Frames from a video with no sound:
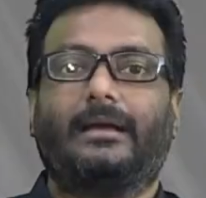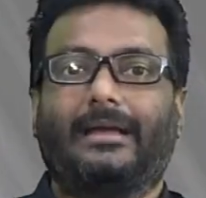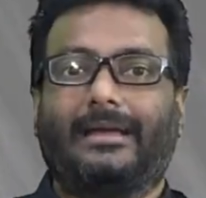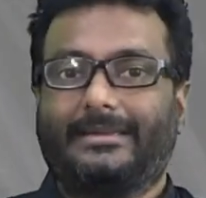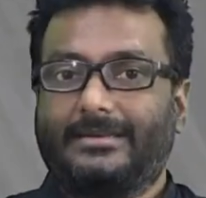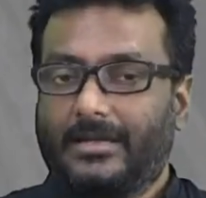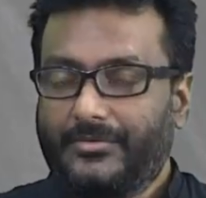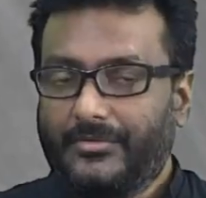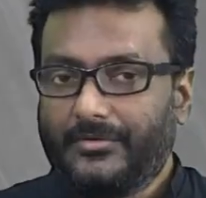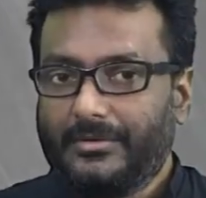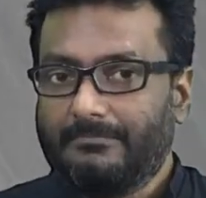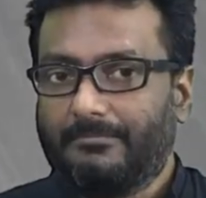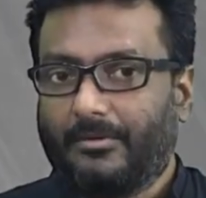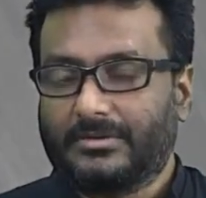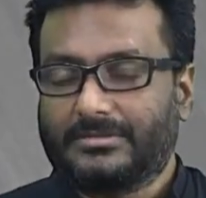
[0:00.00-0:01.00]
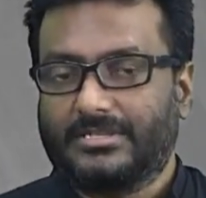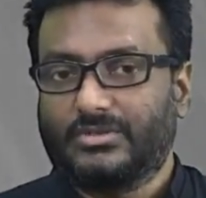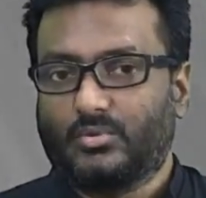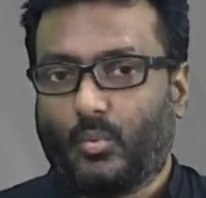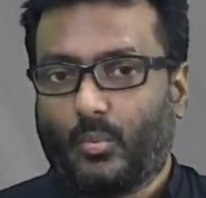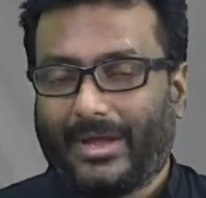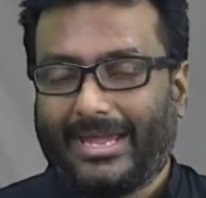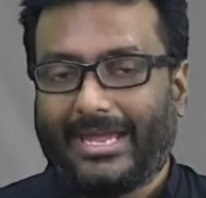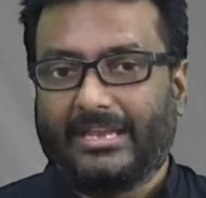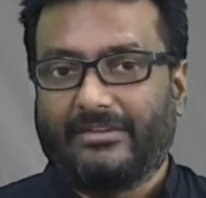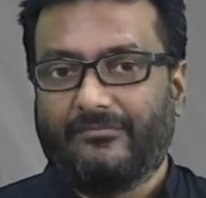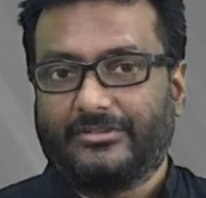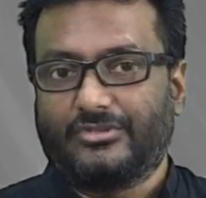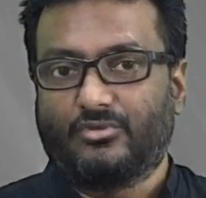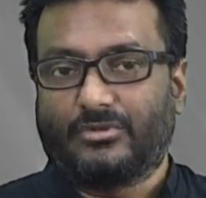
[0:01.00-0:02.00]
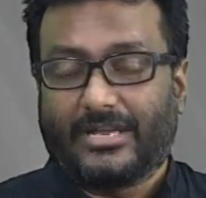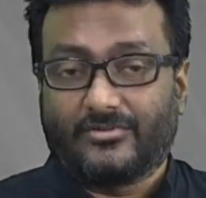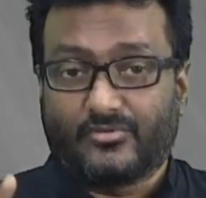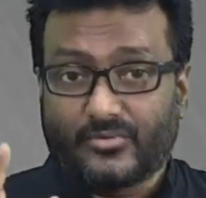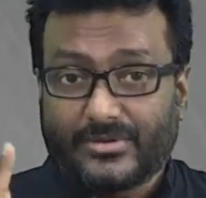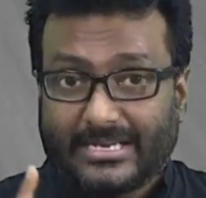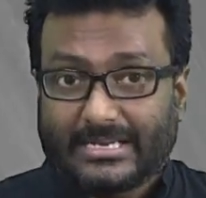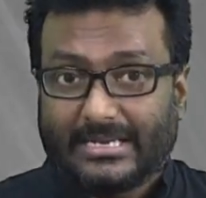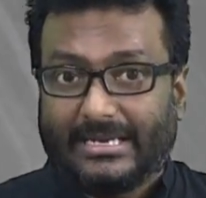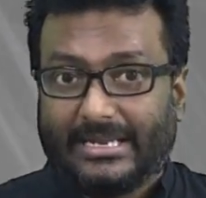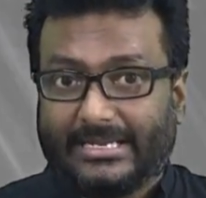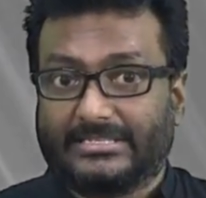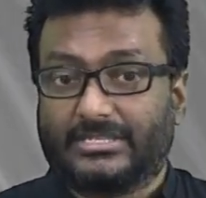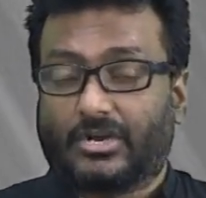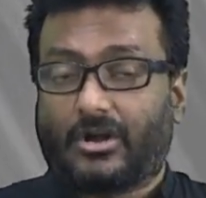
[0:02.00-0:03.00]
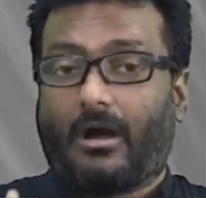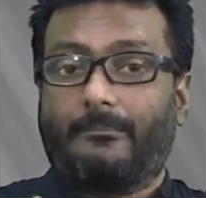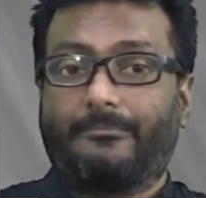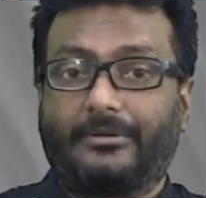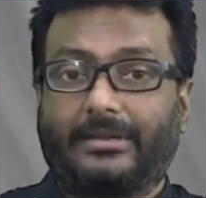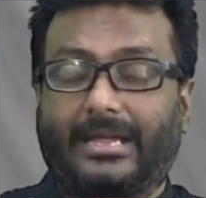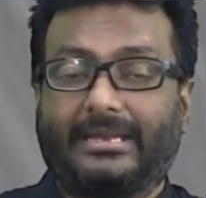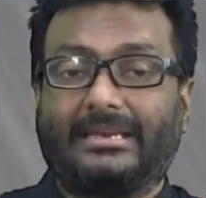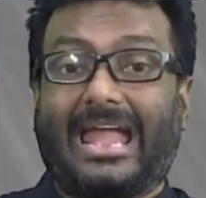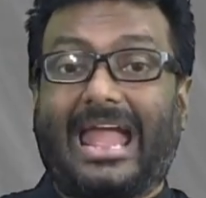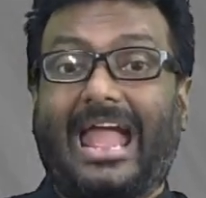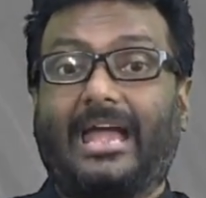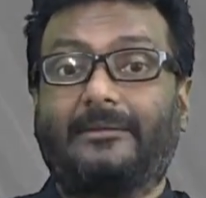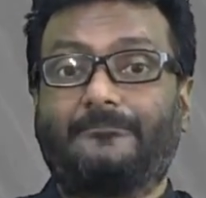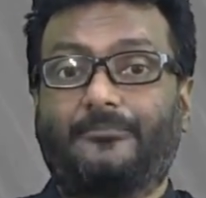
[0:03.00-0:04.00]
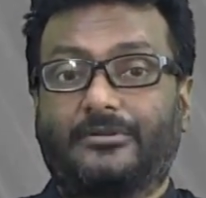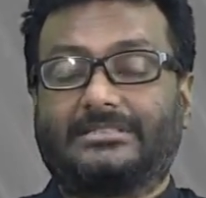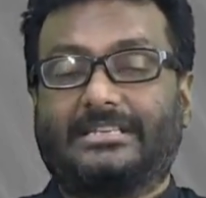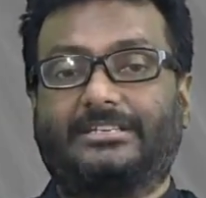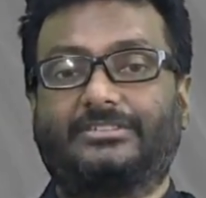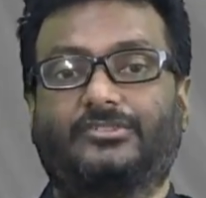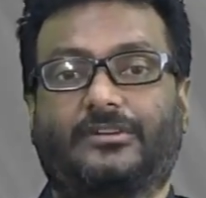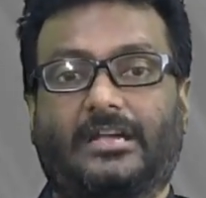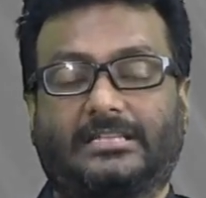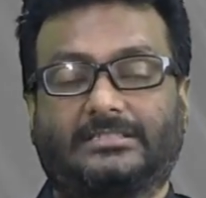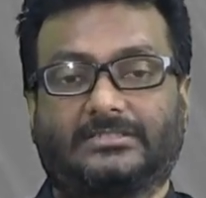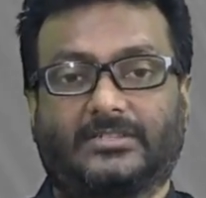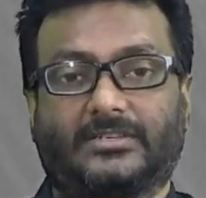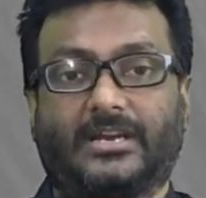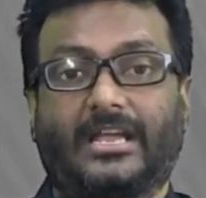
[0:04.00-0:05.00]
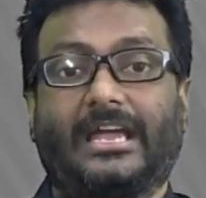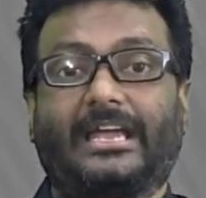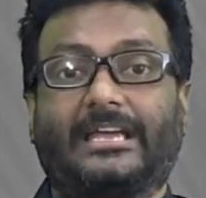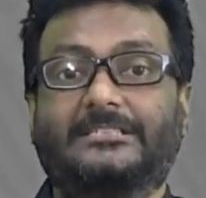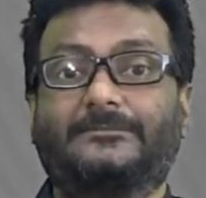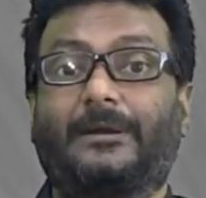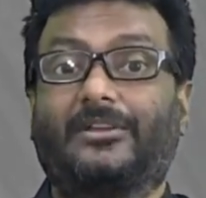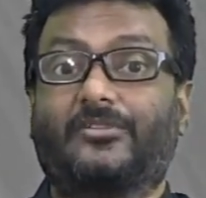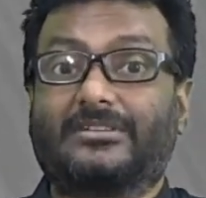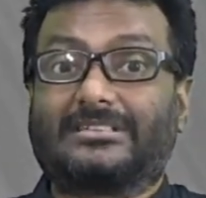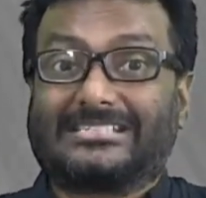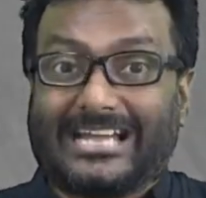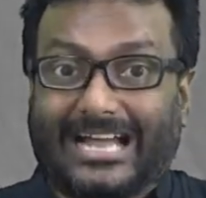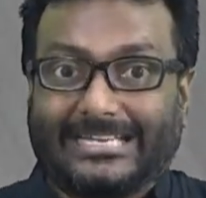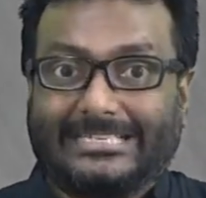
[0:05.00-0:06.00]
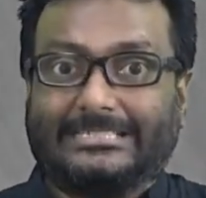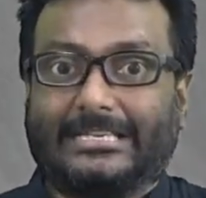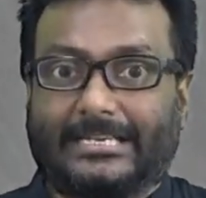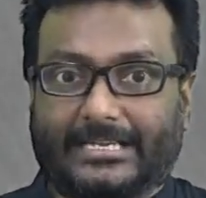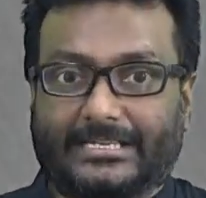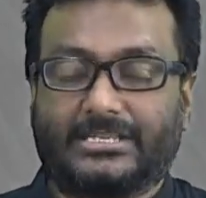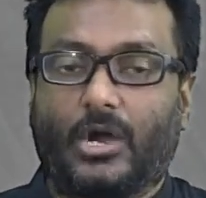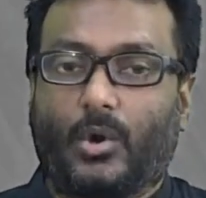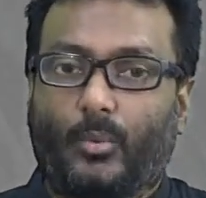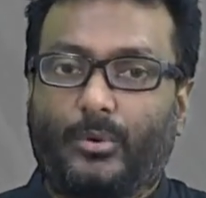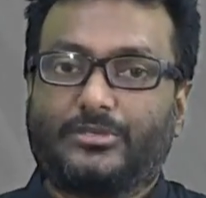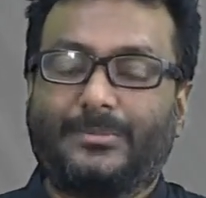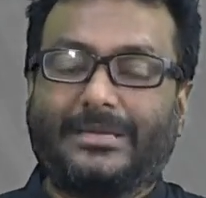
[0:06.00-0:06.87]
Another important way in which you can recollect, comprehend and present your answer is by reciting it, which